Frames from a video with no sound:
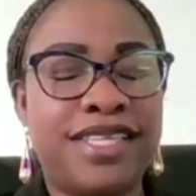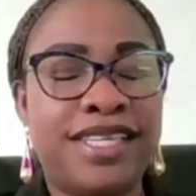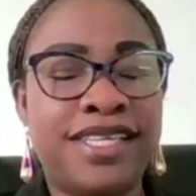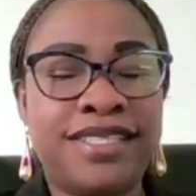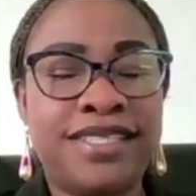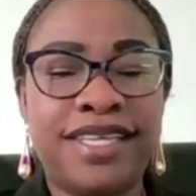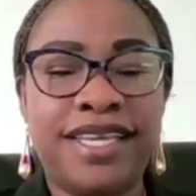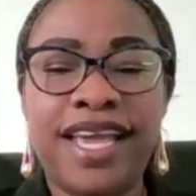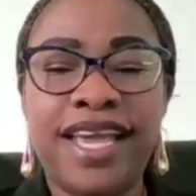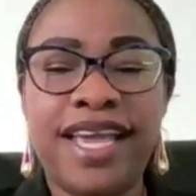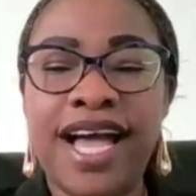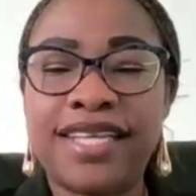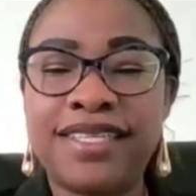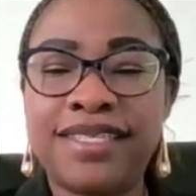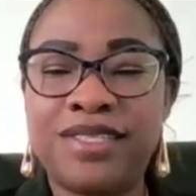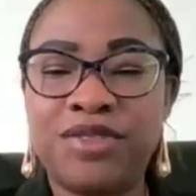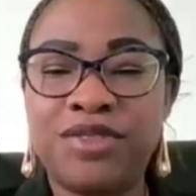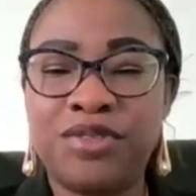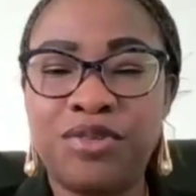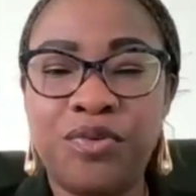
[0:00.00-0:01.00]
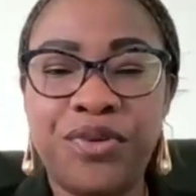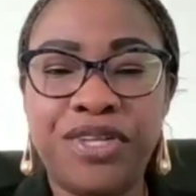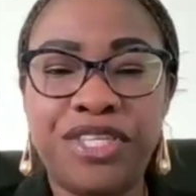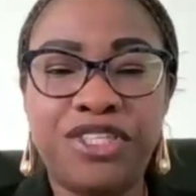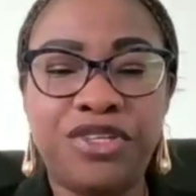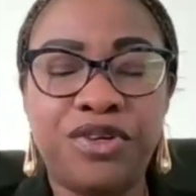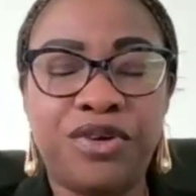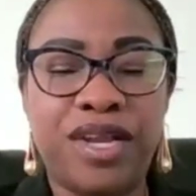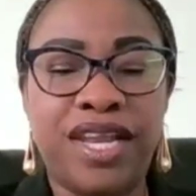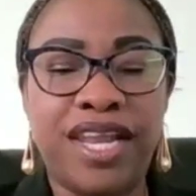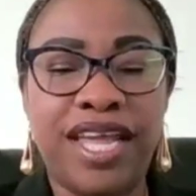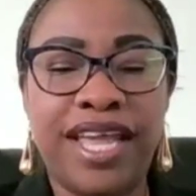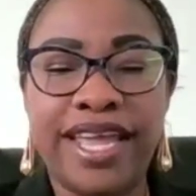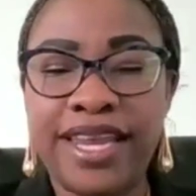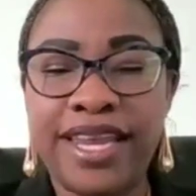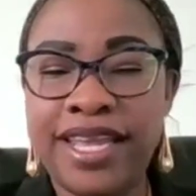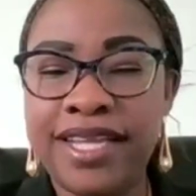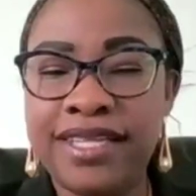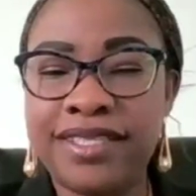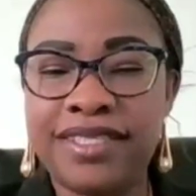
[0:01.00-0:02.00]
since it has to do with your
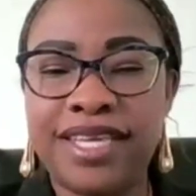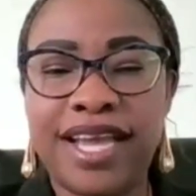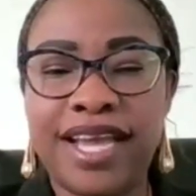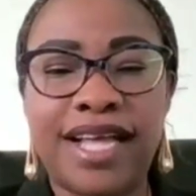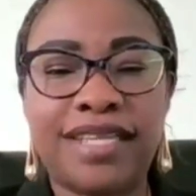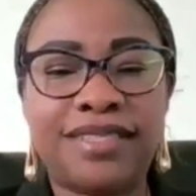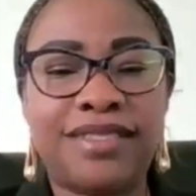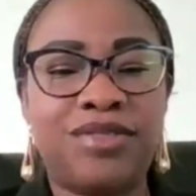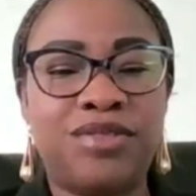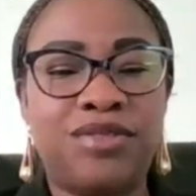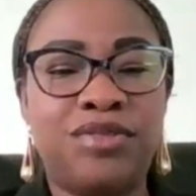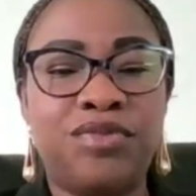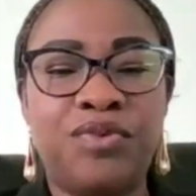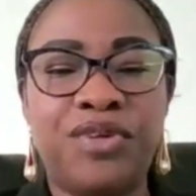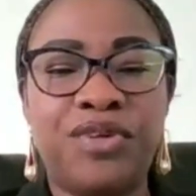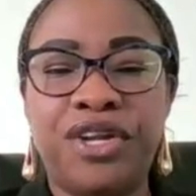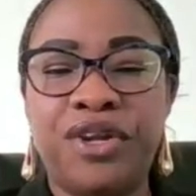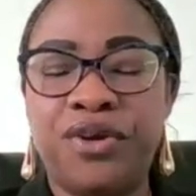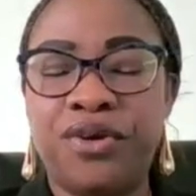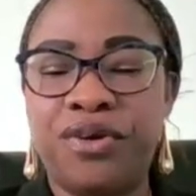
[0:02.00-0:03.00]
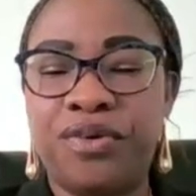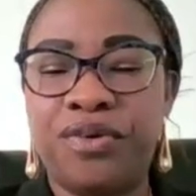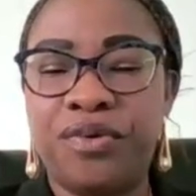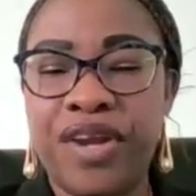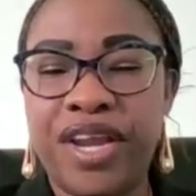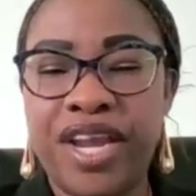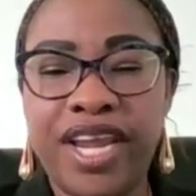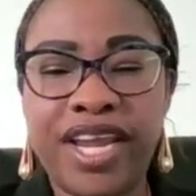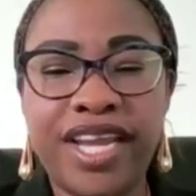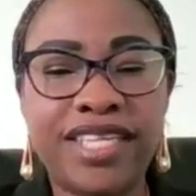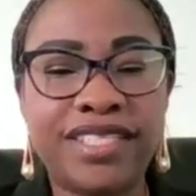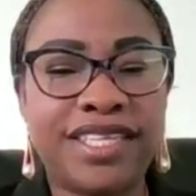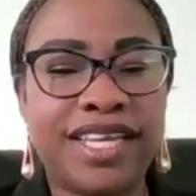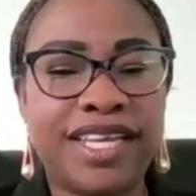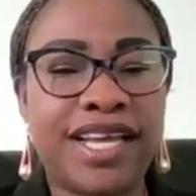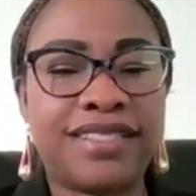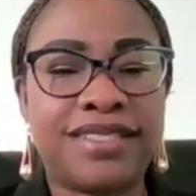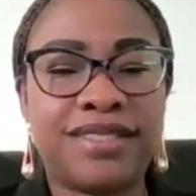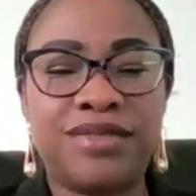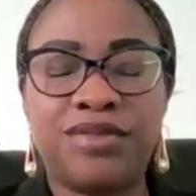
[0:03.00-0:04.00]
learnings, it has to do with your grades,
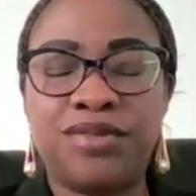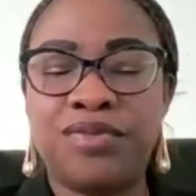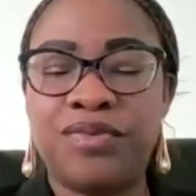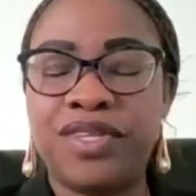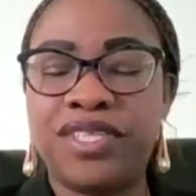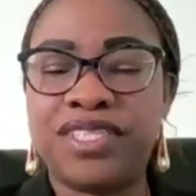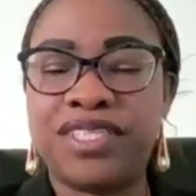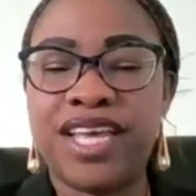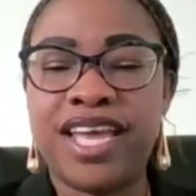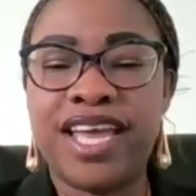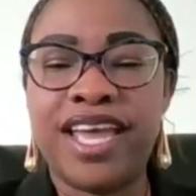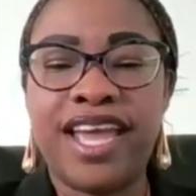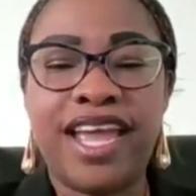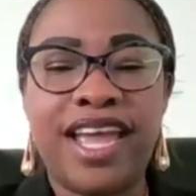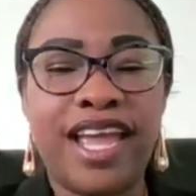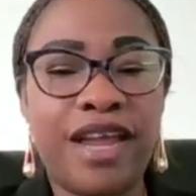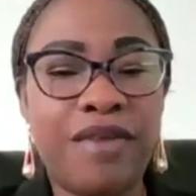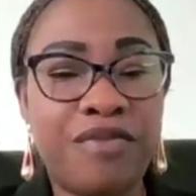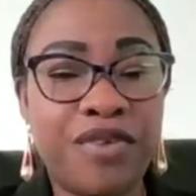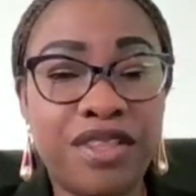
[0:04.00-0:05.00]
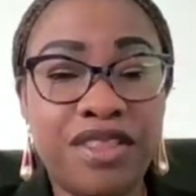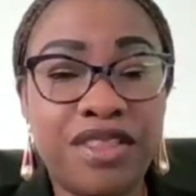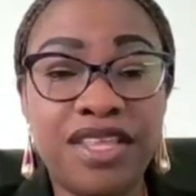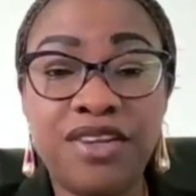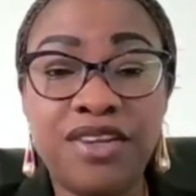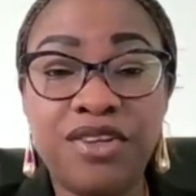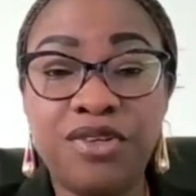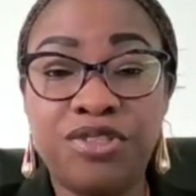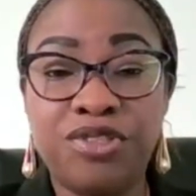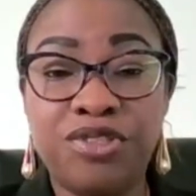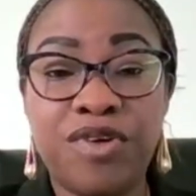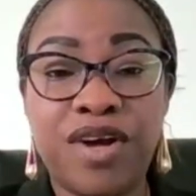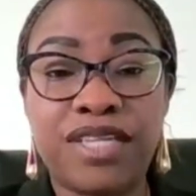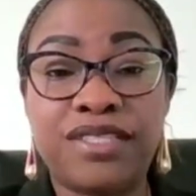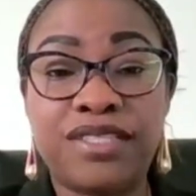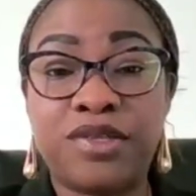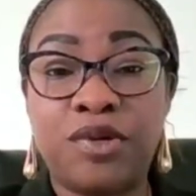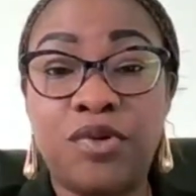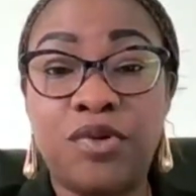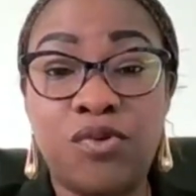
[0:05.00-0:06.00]
it has to do with everything you do
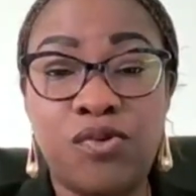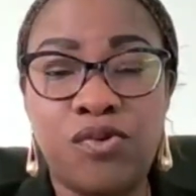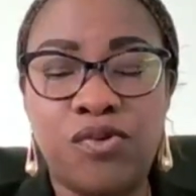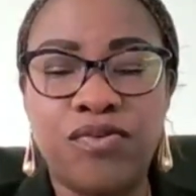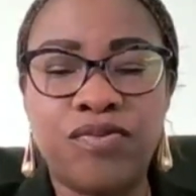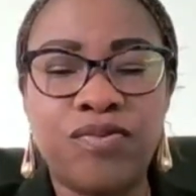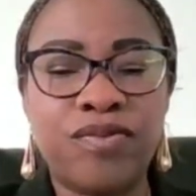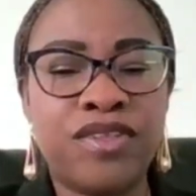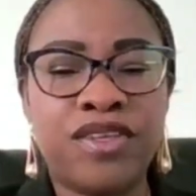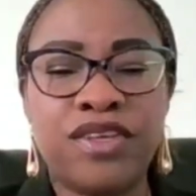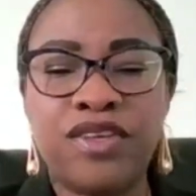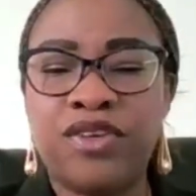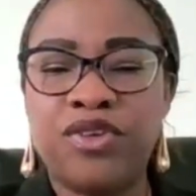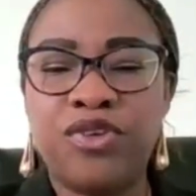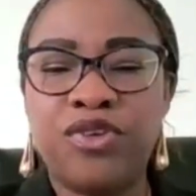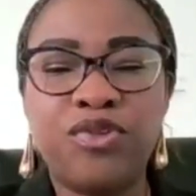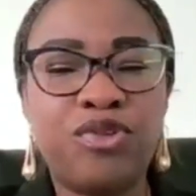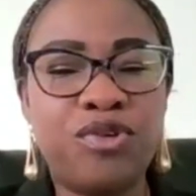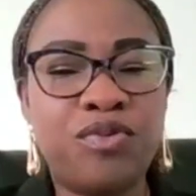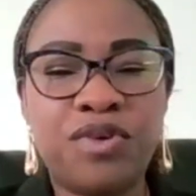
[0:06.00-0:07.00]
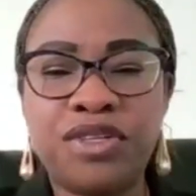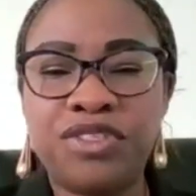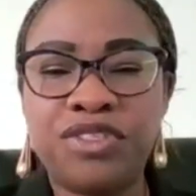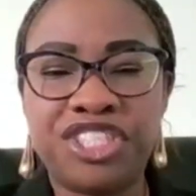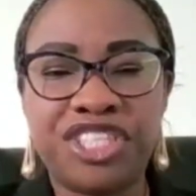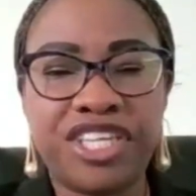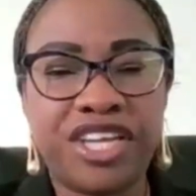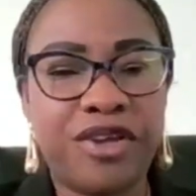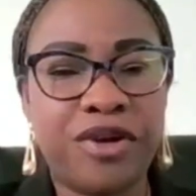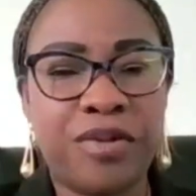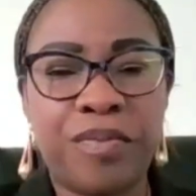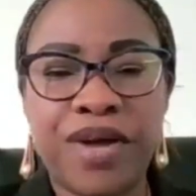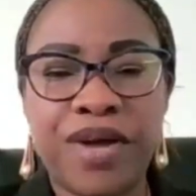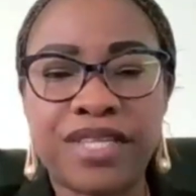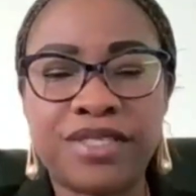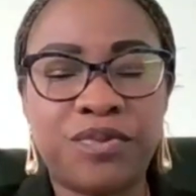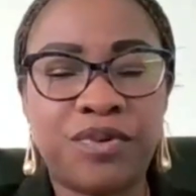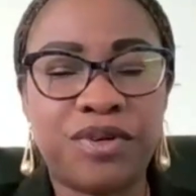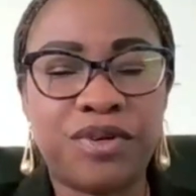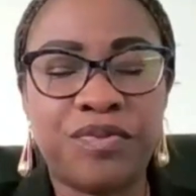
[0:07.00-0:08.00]
at school. You don't want to share your
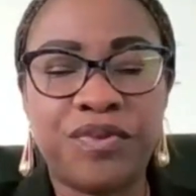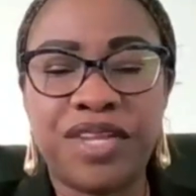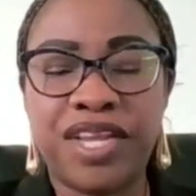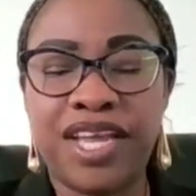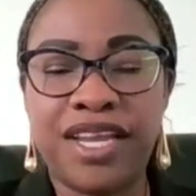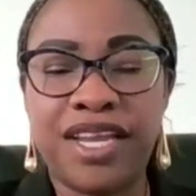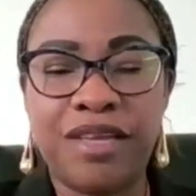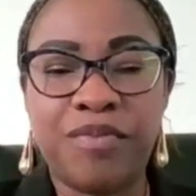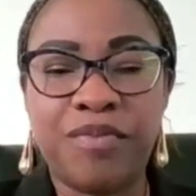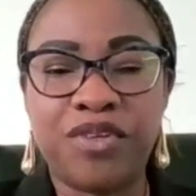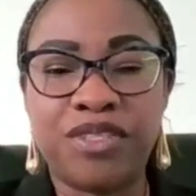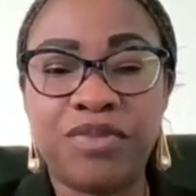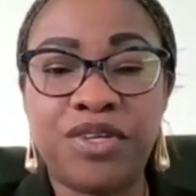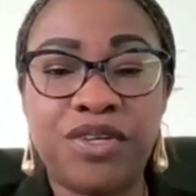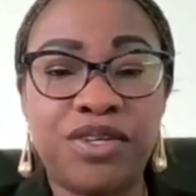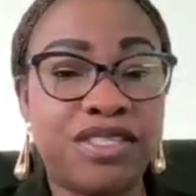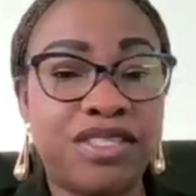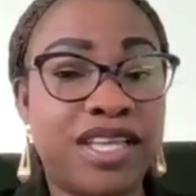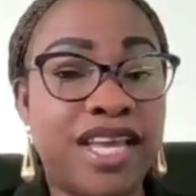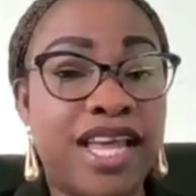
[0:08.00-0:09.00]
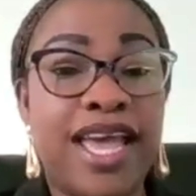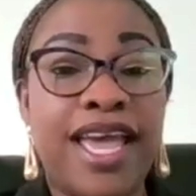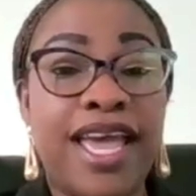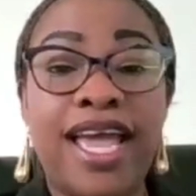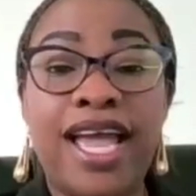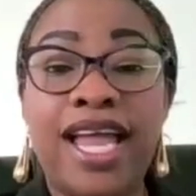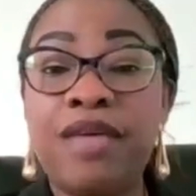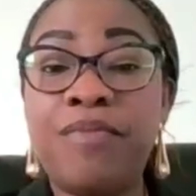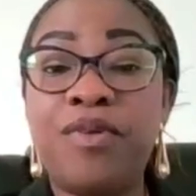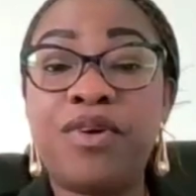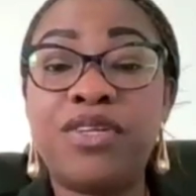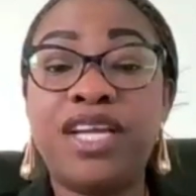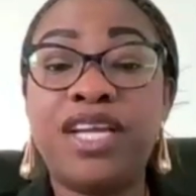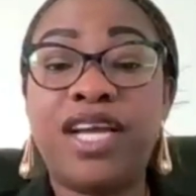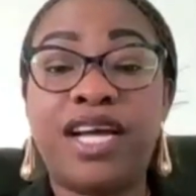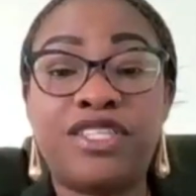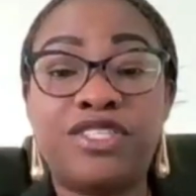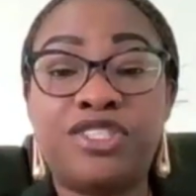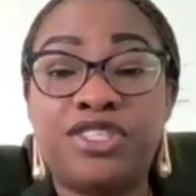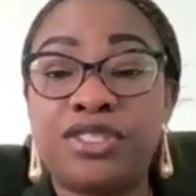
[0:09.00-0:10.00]
password with anybody, because anybody
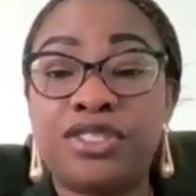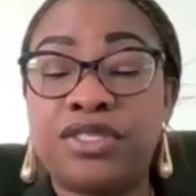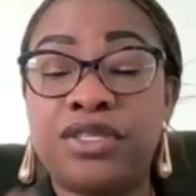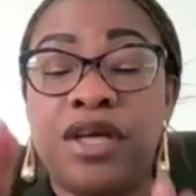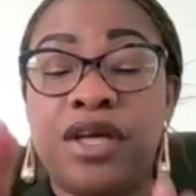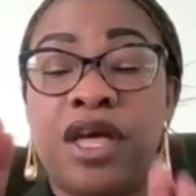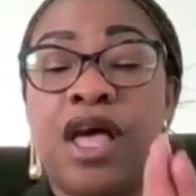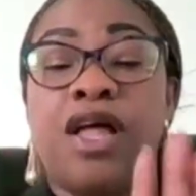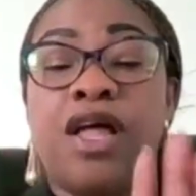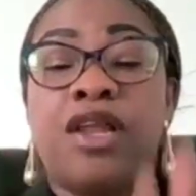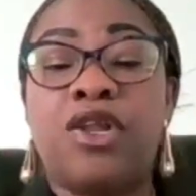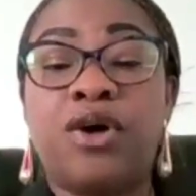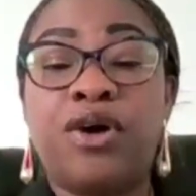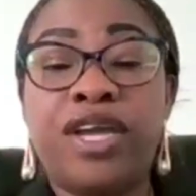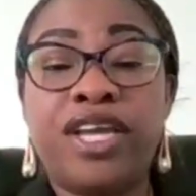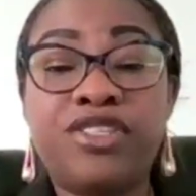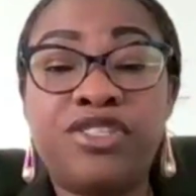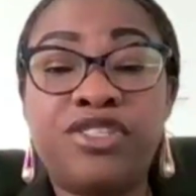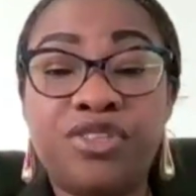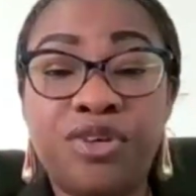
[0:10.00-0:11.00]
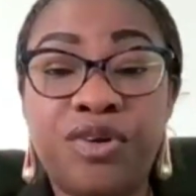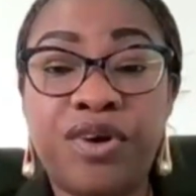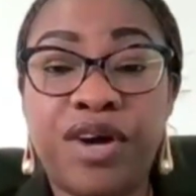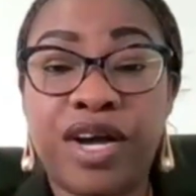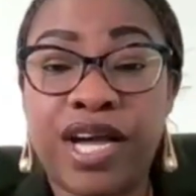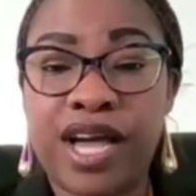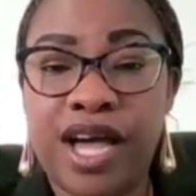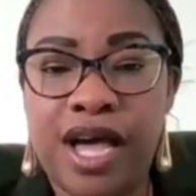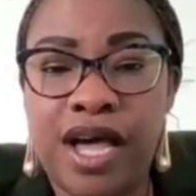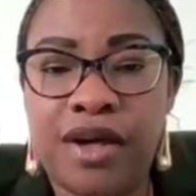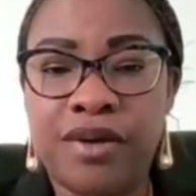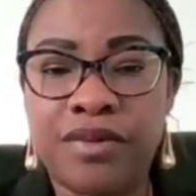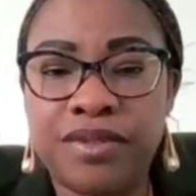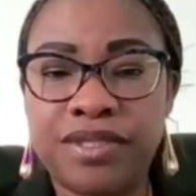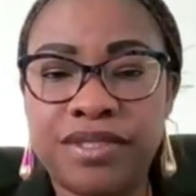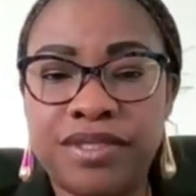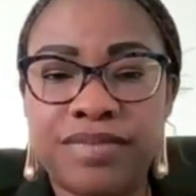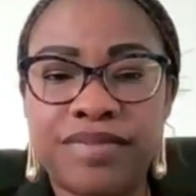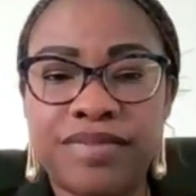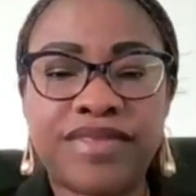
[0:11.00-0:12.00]
can just log into your
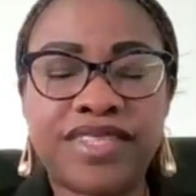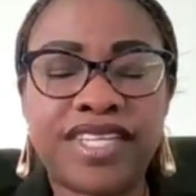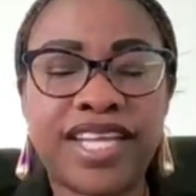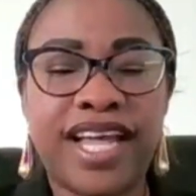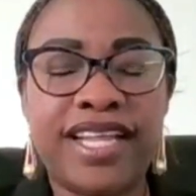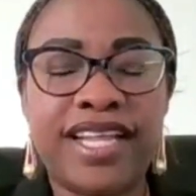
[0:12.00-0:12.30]
account